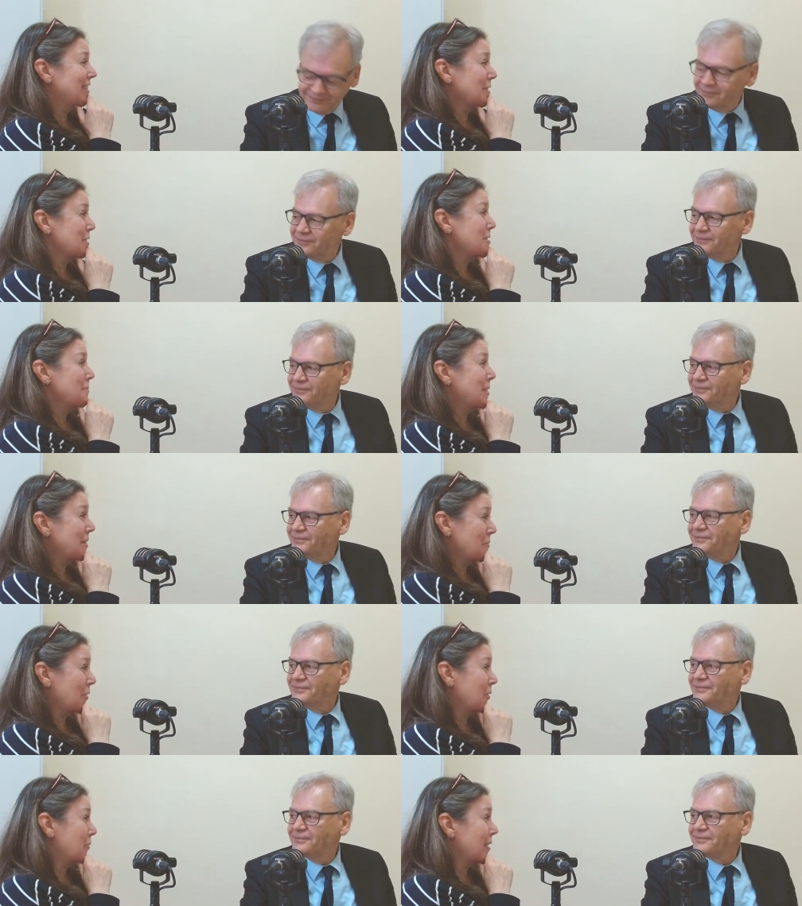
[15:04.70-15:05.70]
Speaker 1: Determining
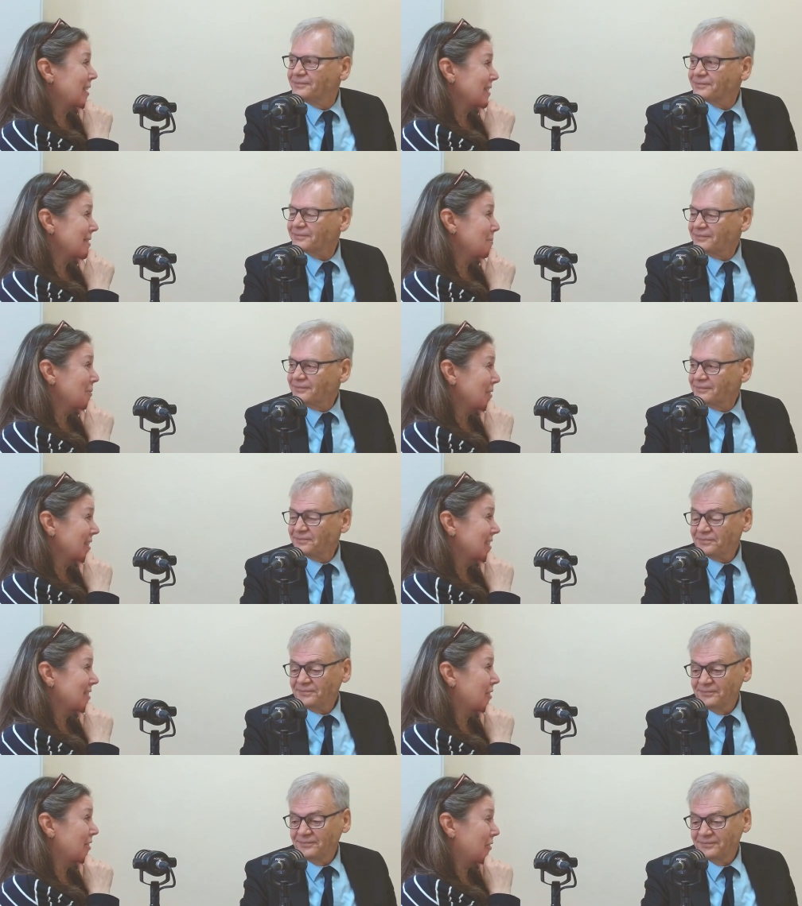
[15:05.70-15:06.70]
what the
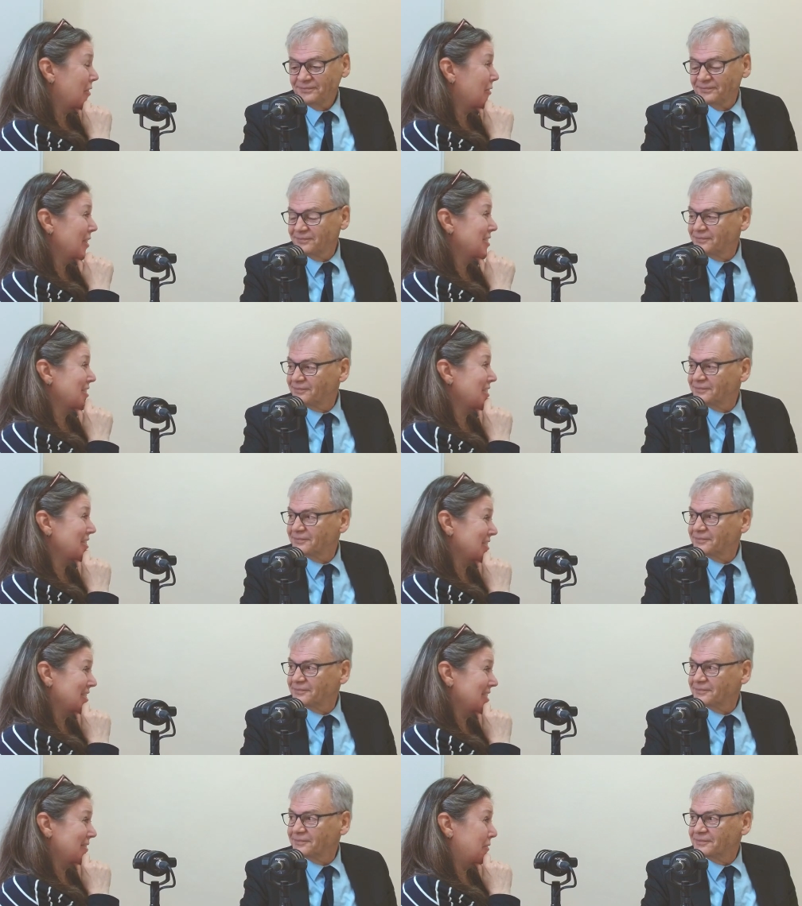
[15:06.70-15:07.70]
reasonableness of, of each of
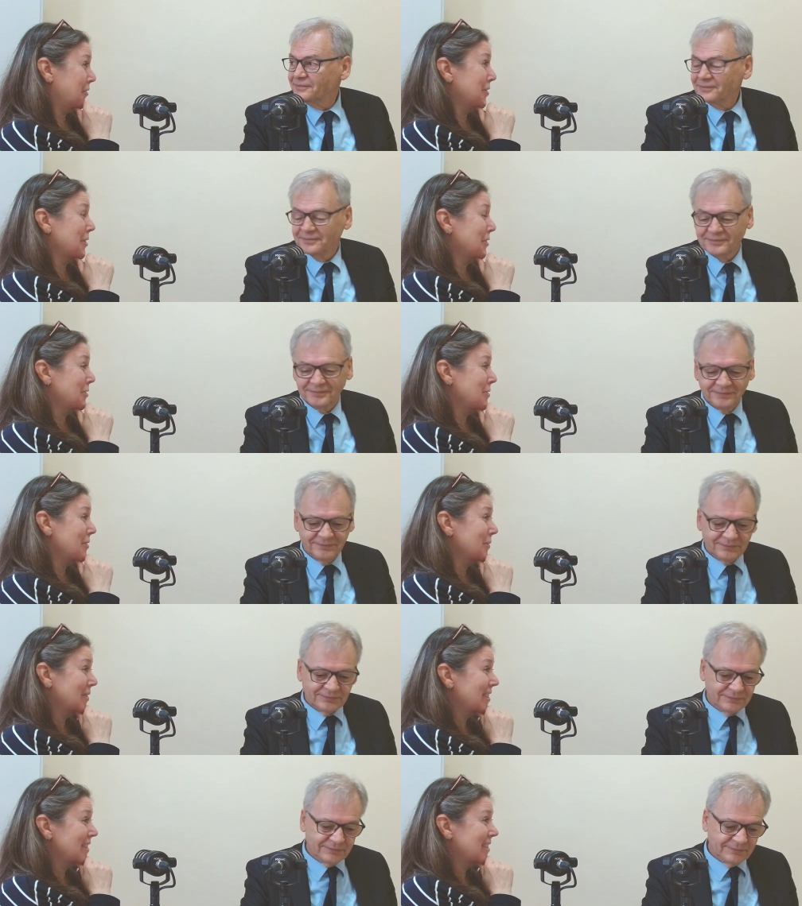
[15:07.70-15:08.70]
those further
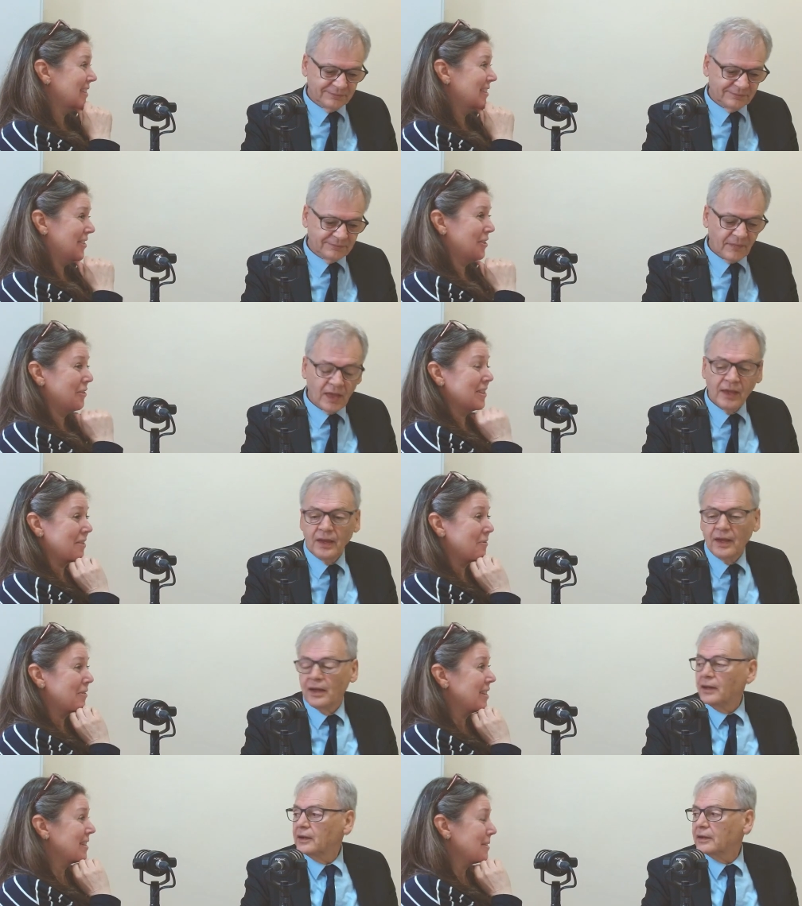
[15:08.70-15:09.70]
controls is. You know, is it
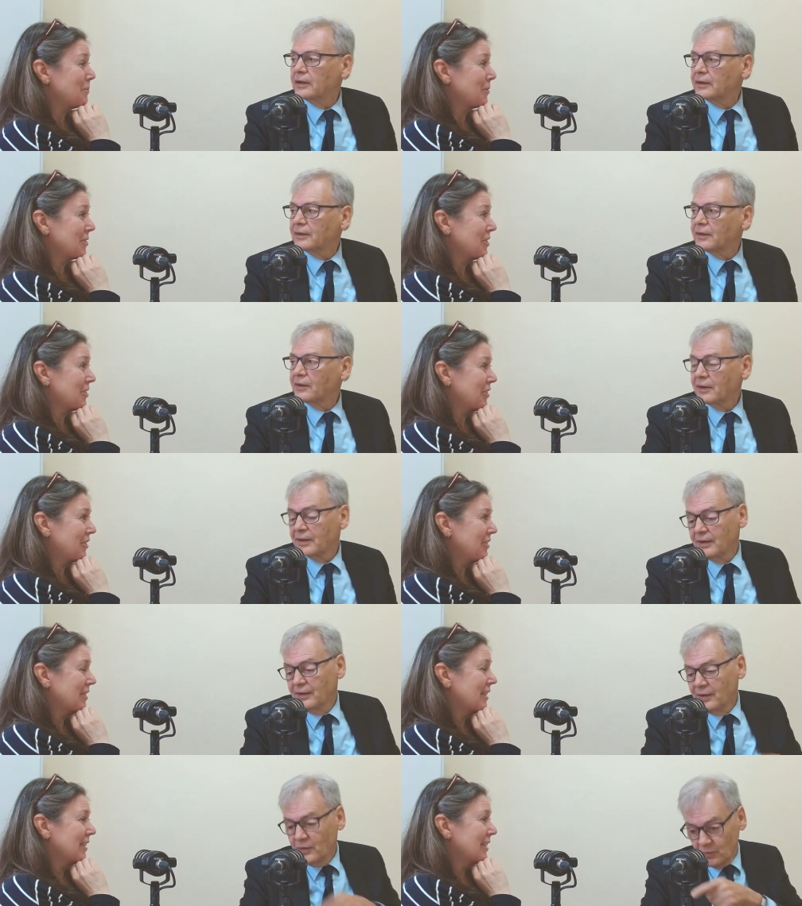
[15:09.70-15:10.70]
reasonable to do?
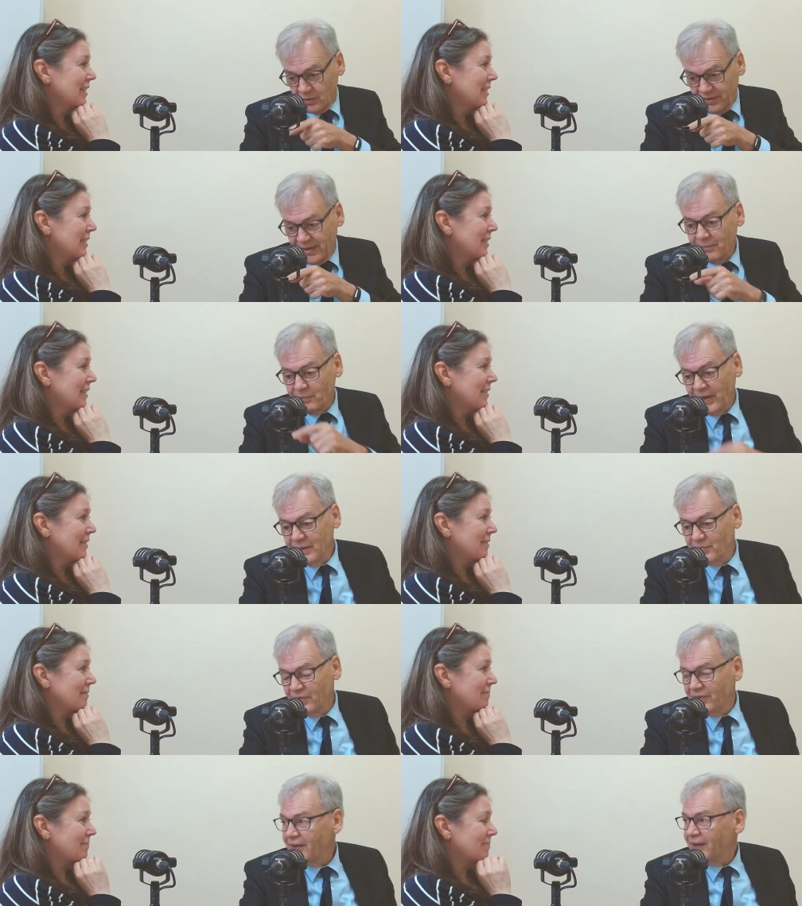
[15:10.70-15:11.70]
Speaker 2: Well, in that paper
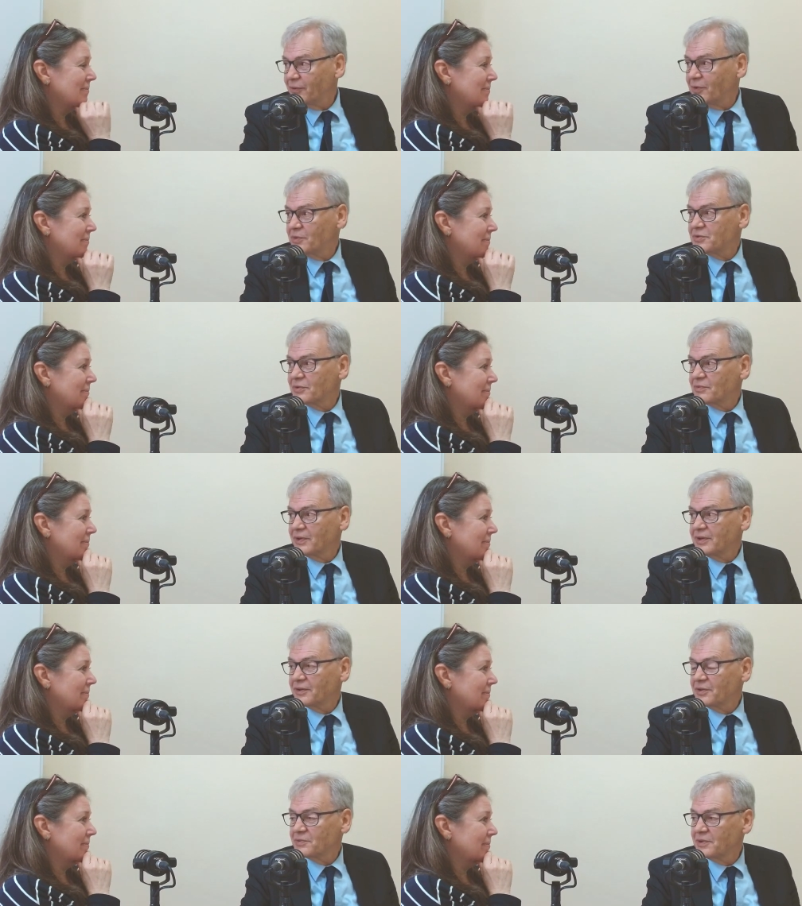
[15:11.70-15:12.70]
there, because
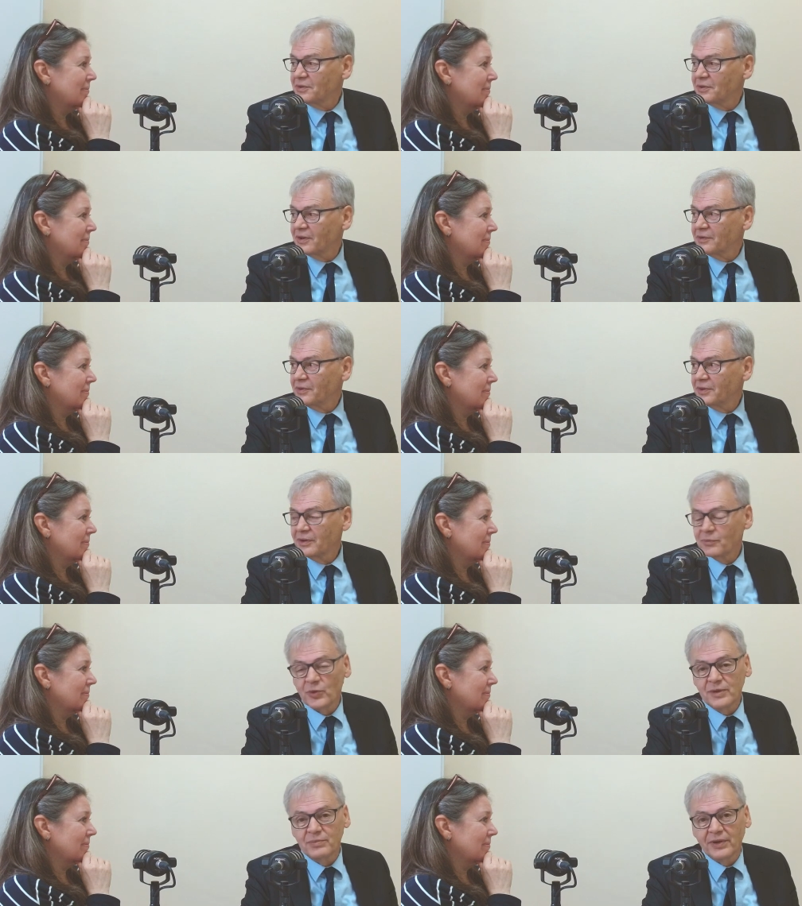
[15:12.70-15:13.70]
we, we, do a lot of work in
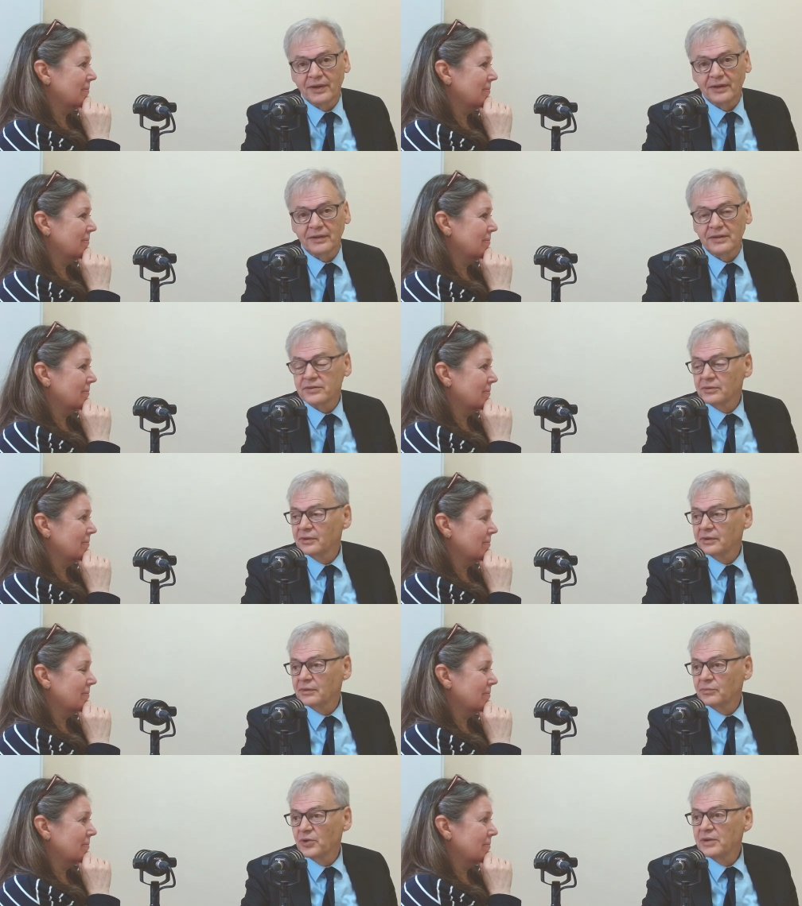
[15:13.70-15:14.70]
marine pilotage, all
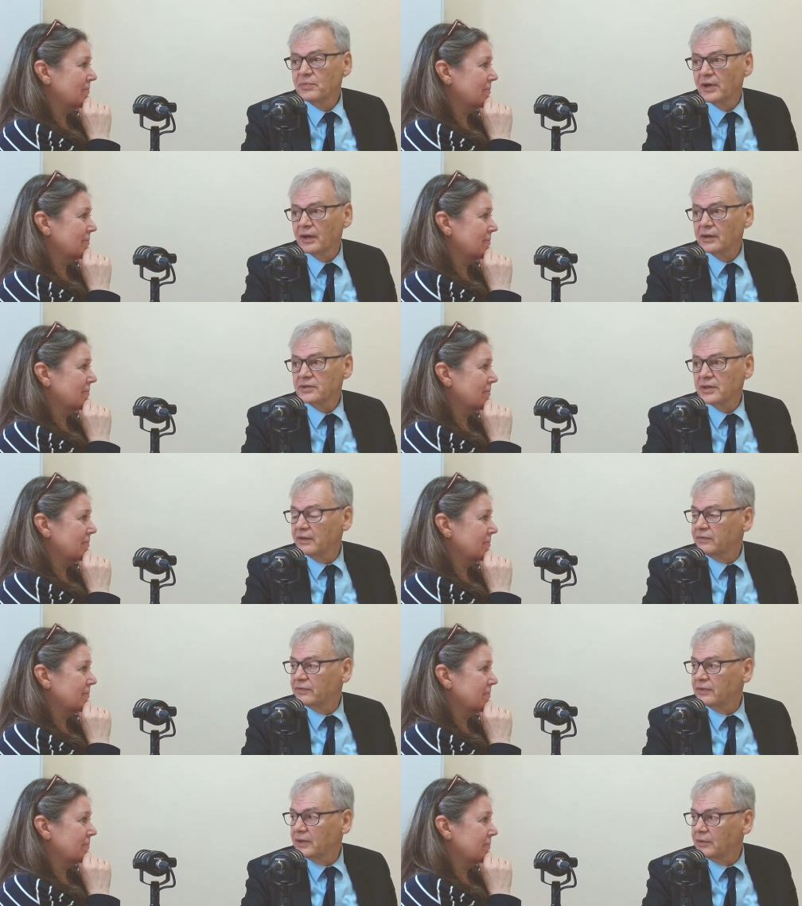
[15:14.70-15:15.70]
the marine pilots have
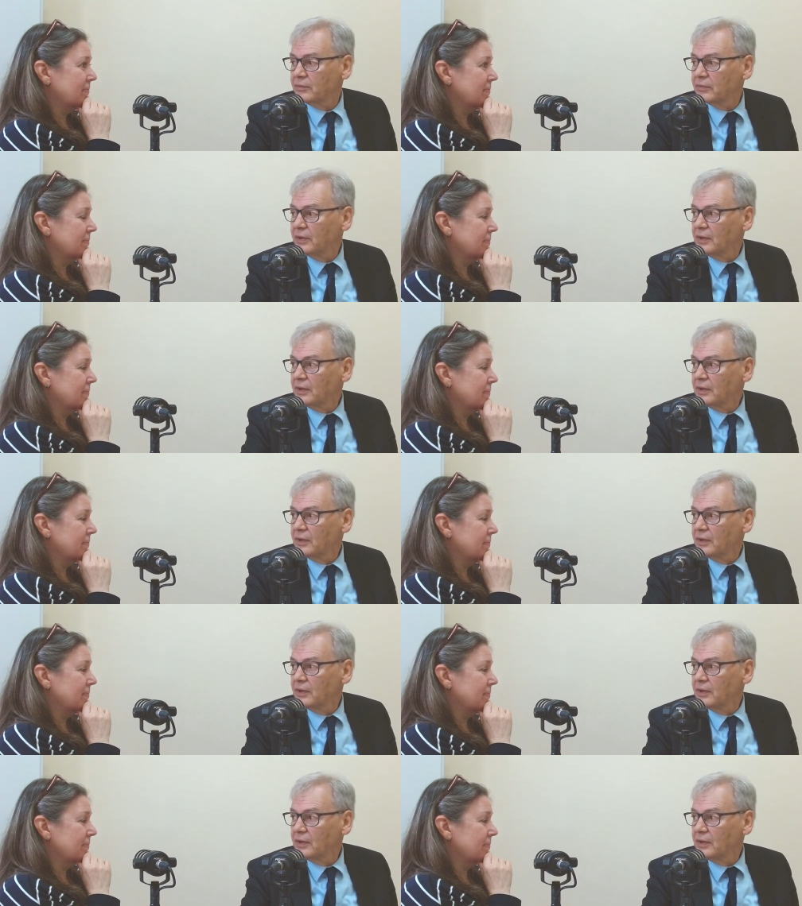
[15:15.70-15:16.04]
um,